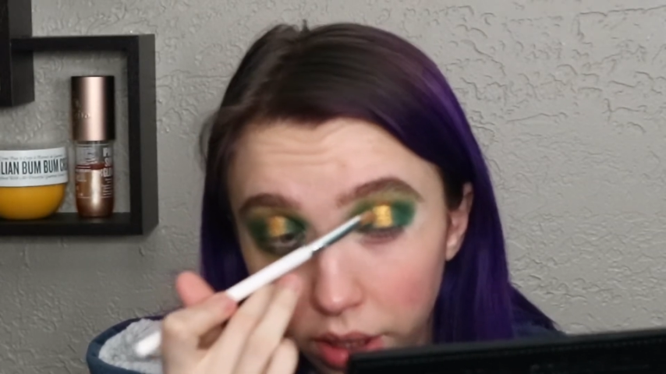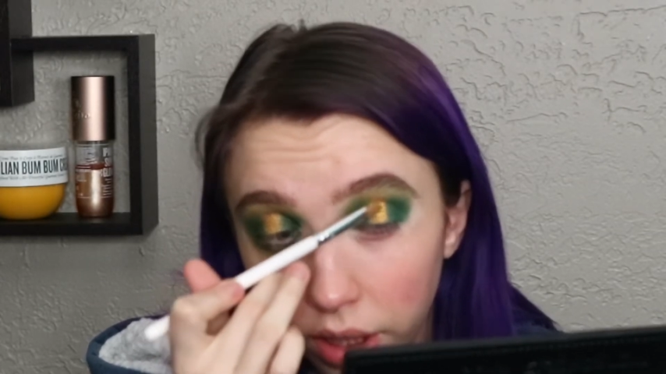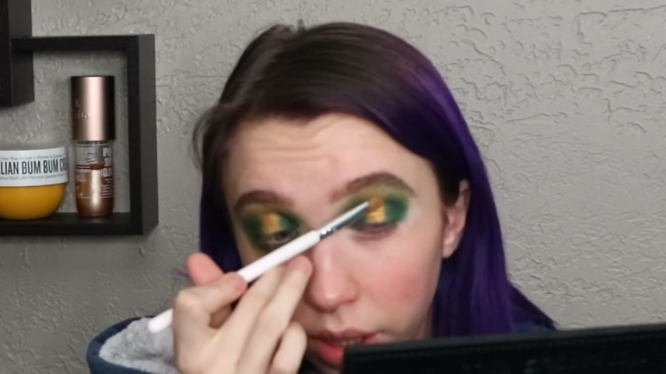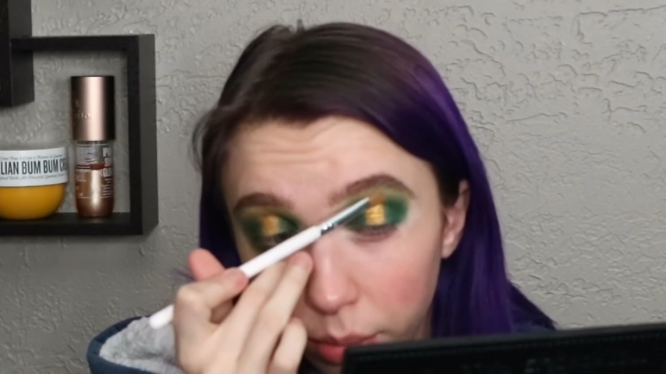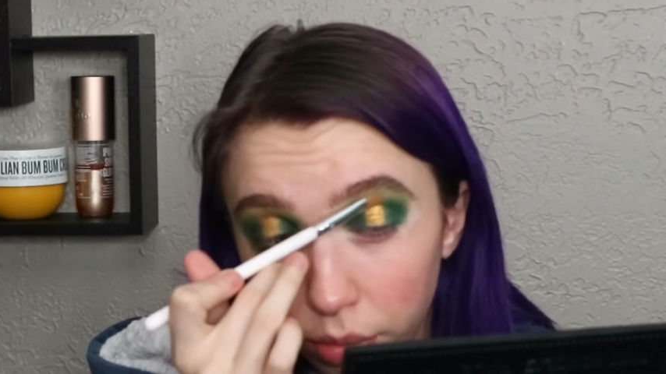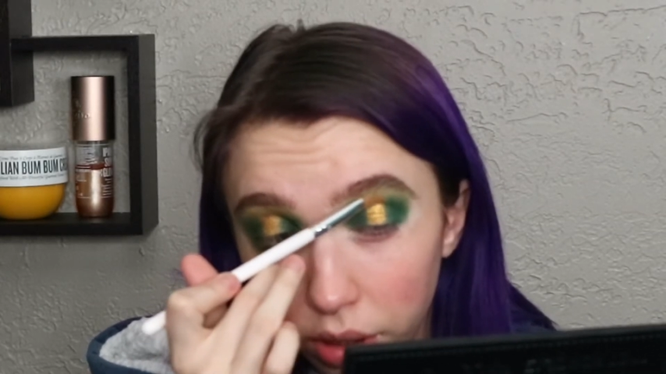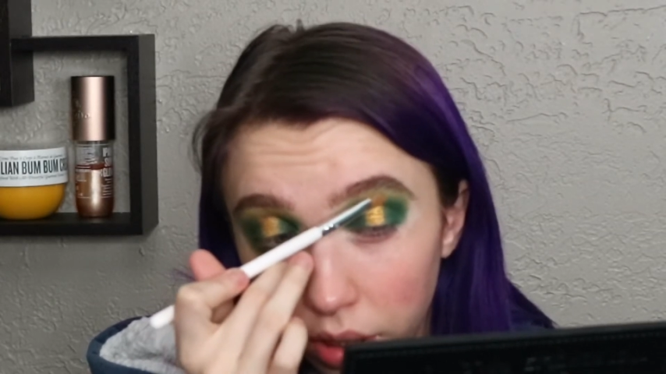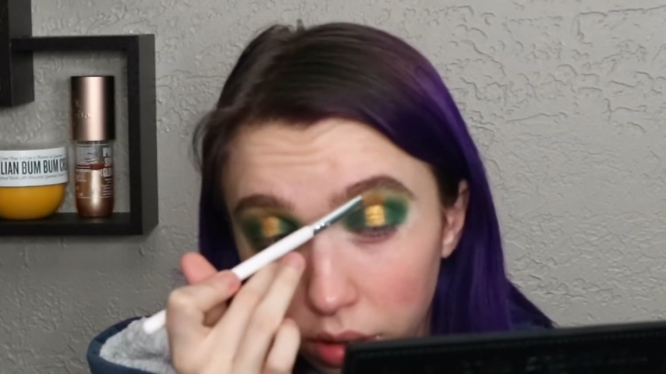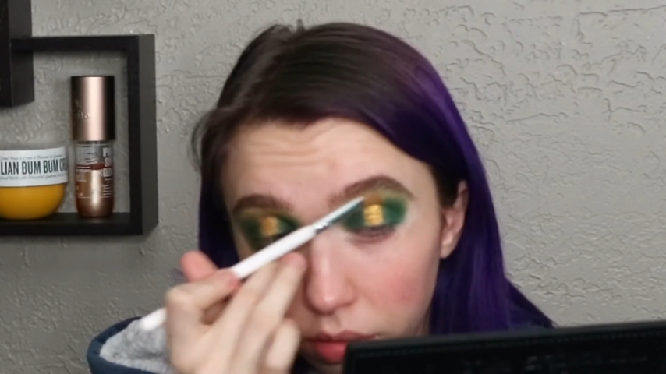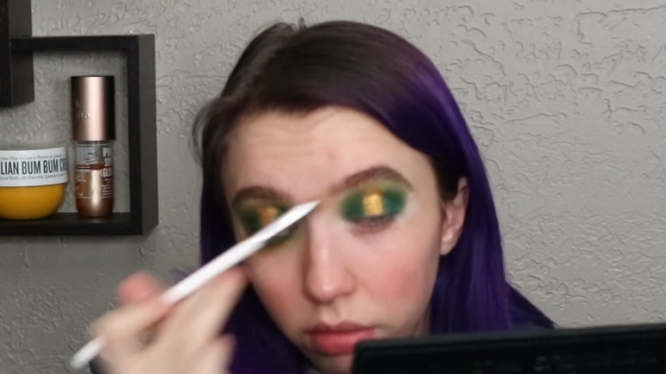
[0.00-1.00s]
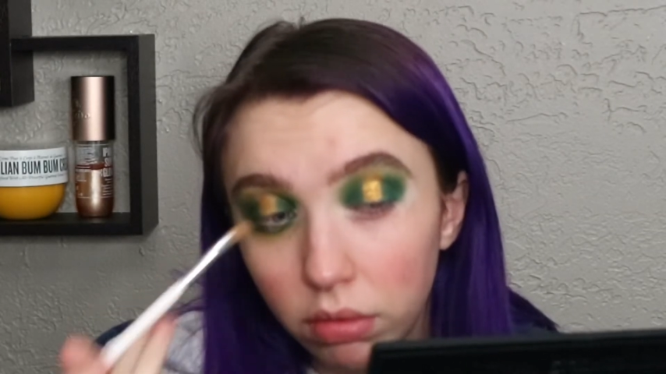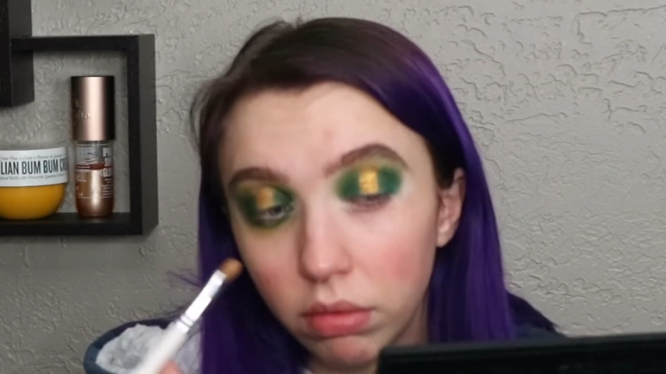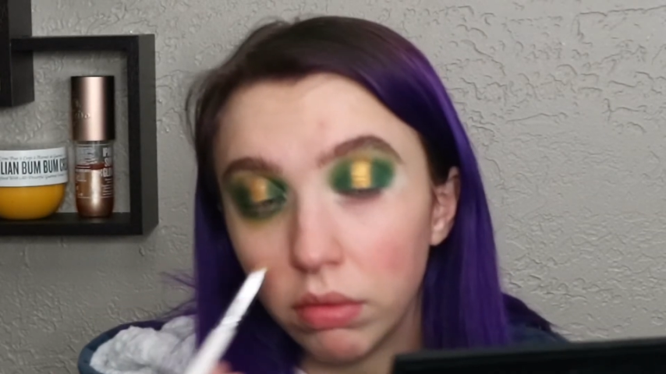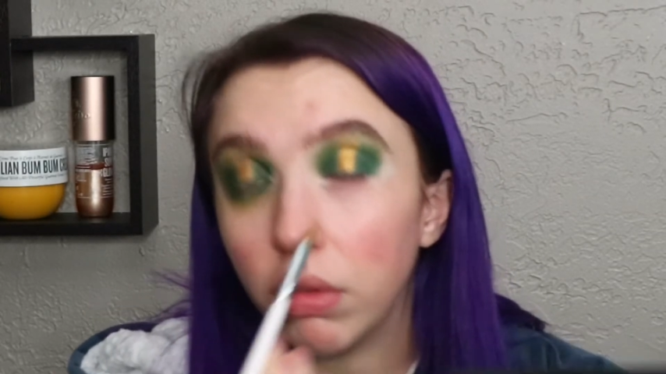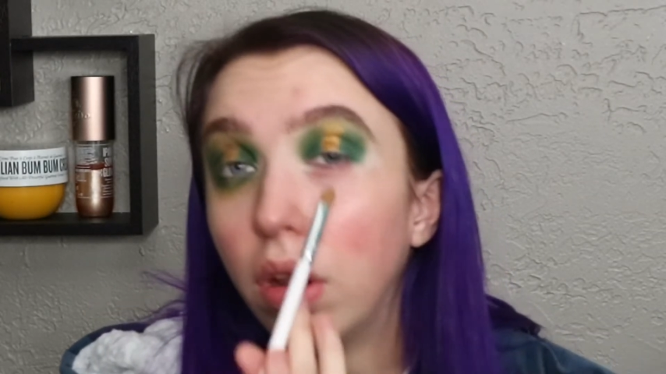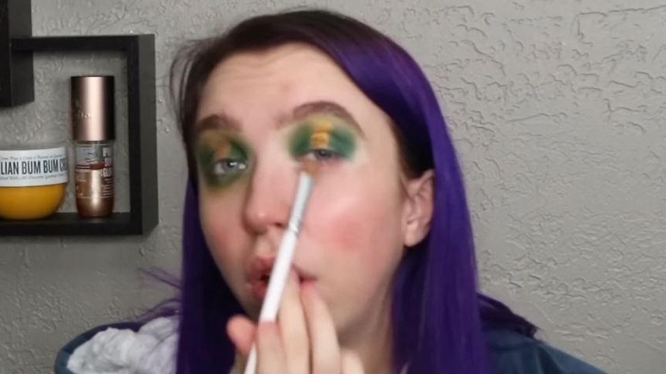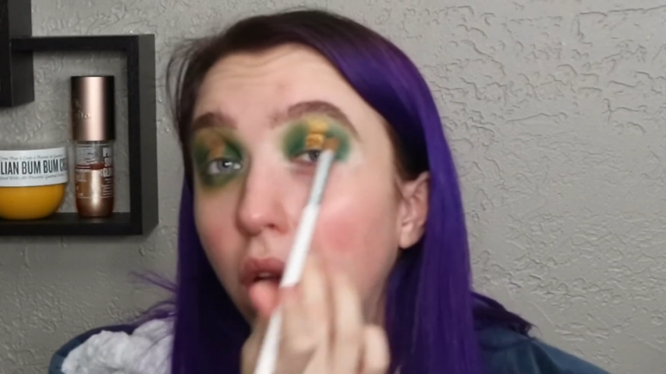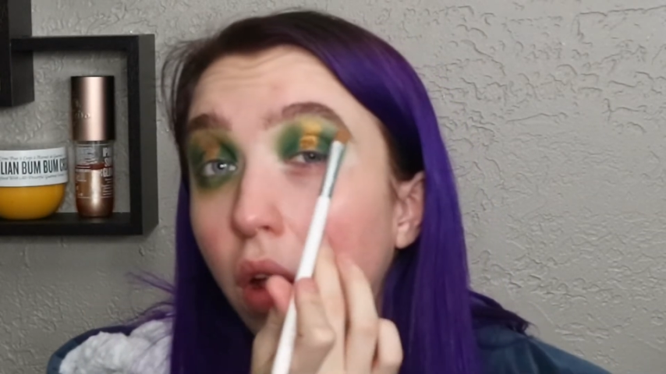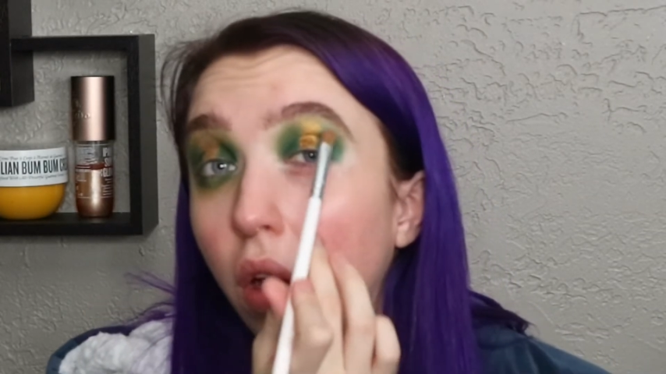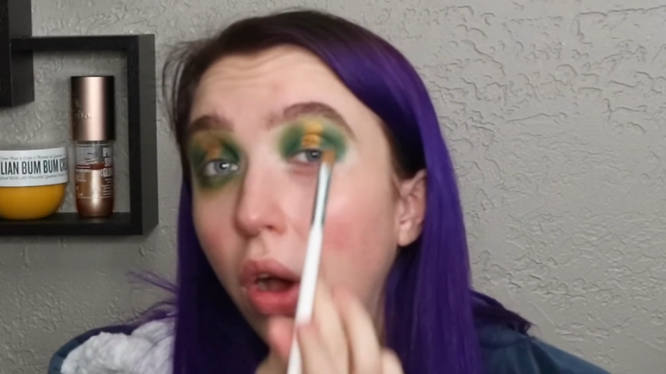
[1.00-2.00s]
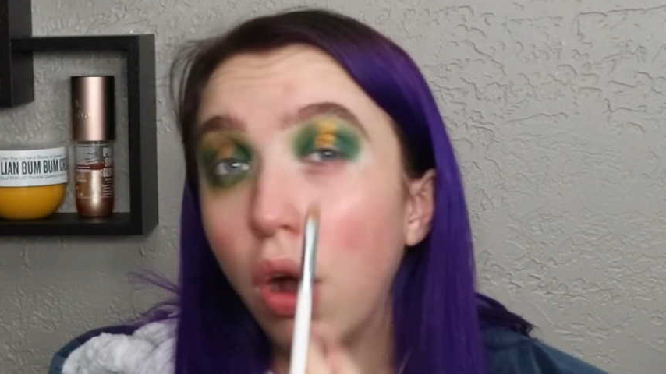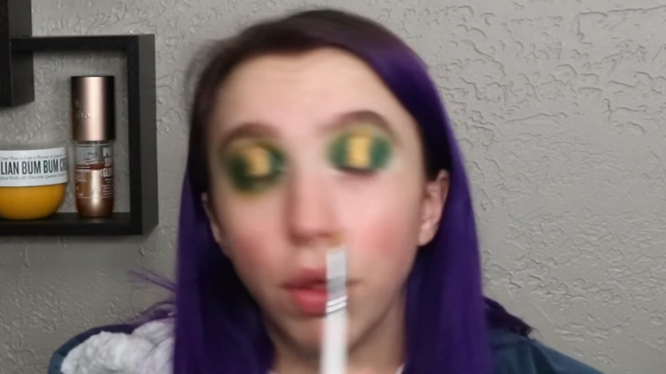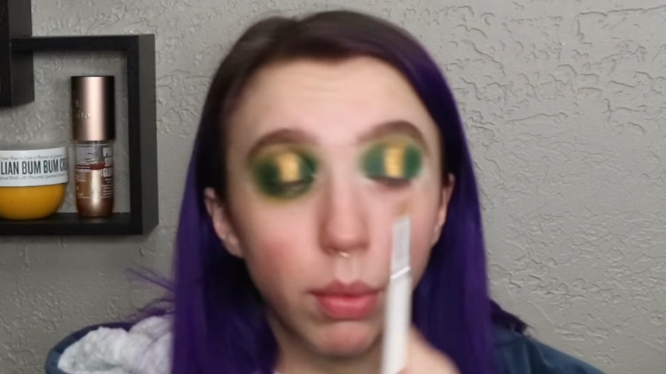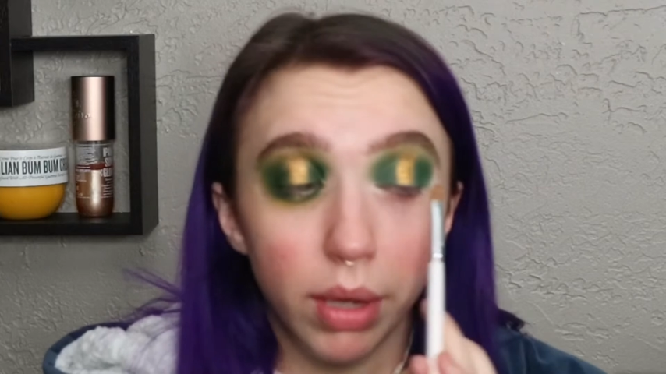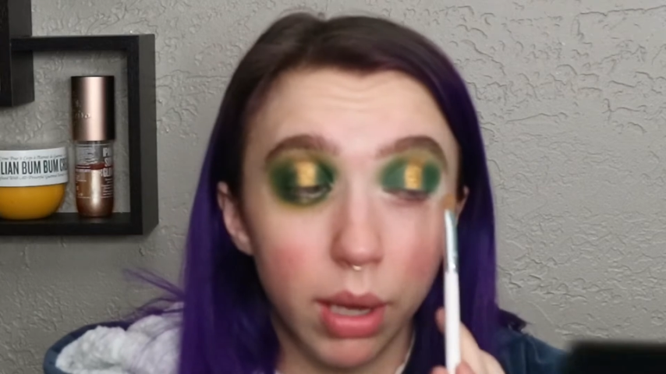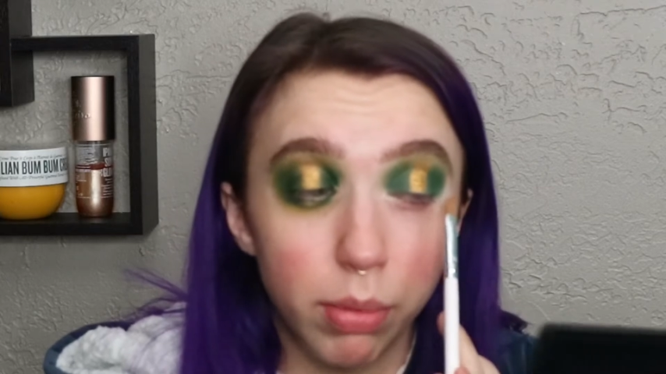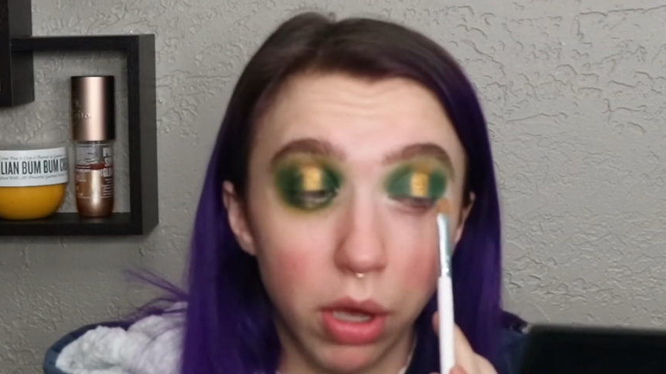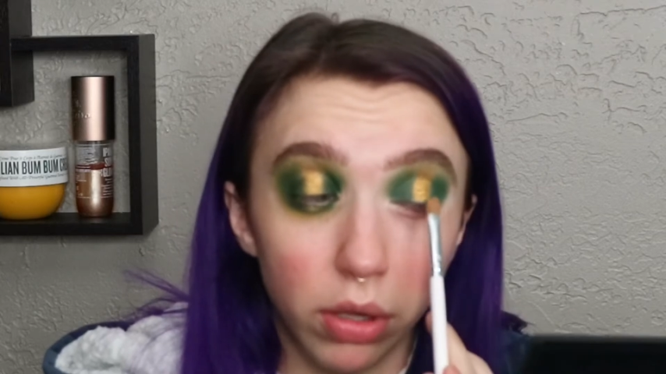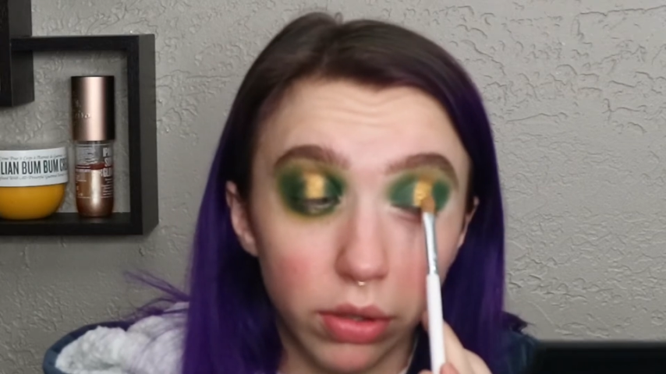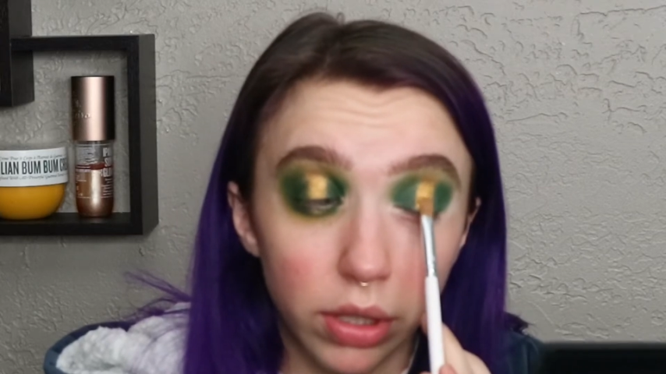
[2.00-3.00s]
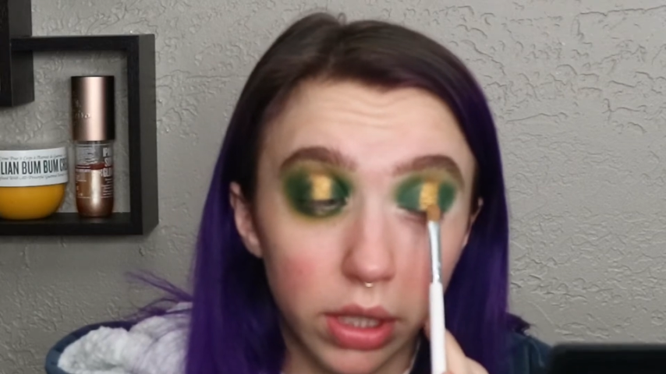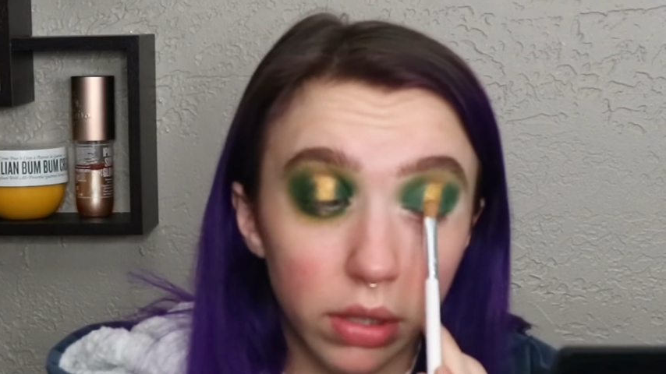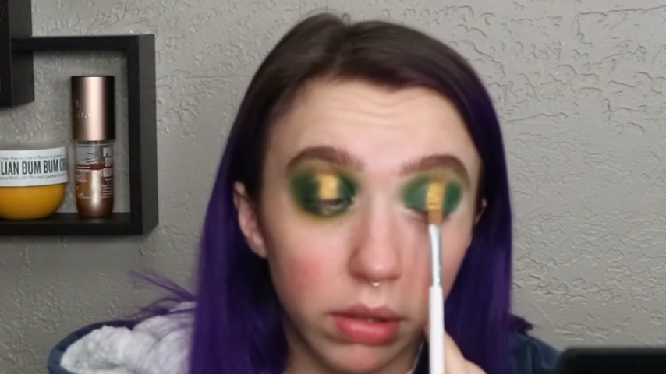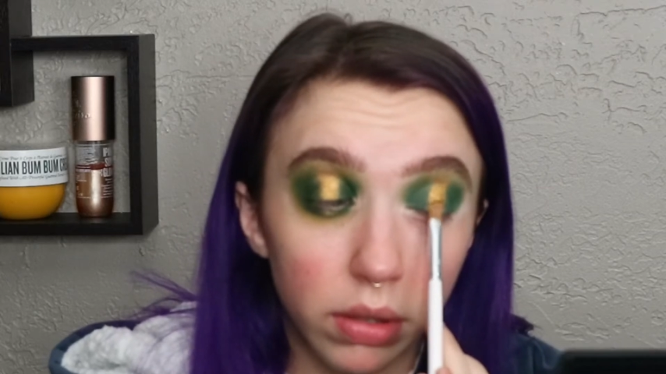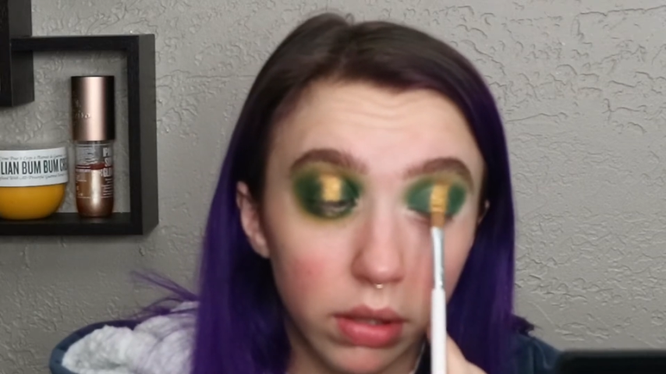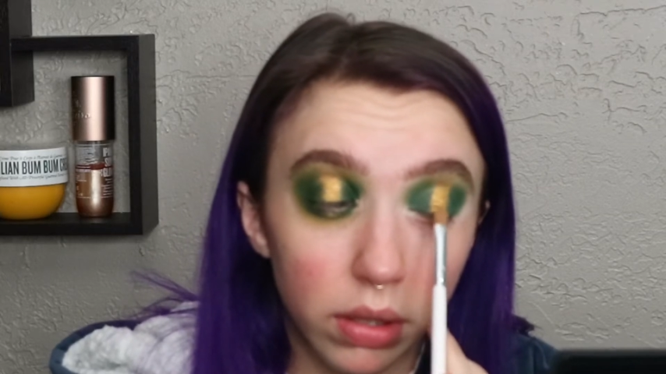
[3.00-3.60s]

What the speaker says: Again, bringing it all the way up yonder here.